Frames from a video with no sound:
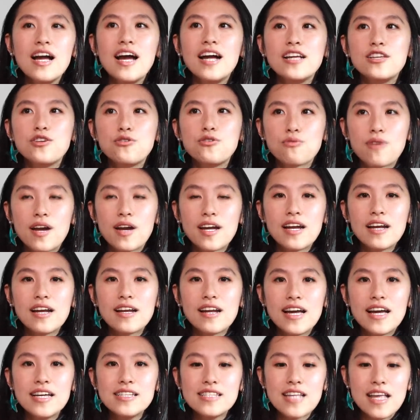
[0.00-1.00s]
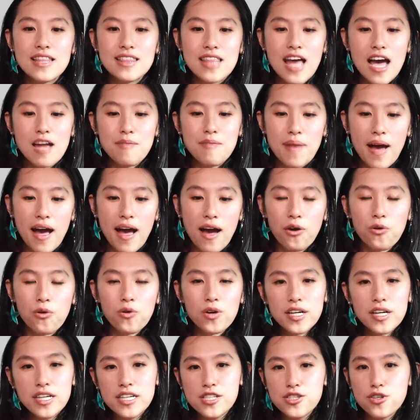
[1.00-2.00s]
and you recognize that that
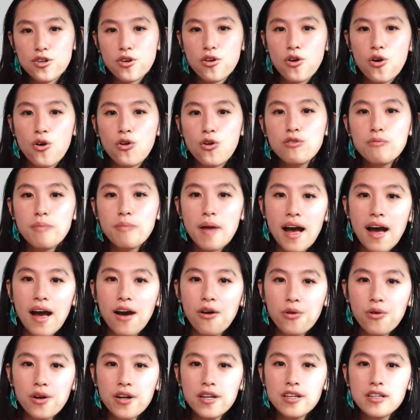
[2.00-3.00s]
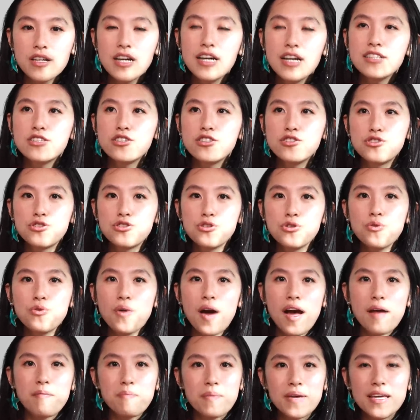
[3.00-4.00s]
power is your own power to do,
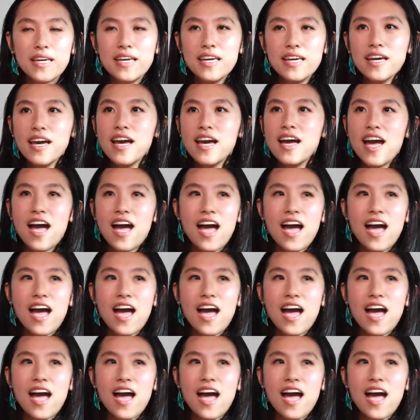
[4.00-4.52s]
be,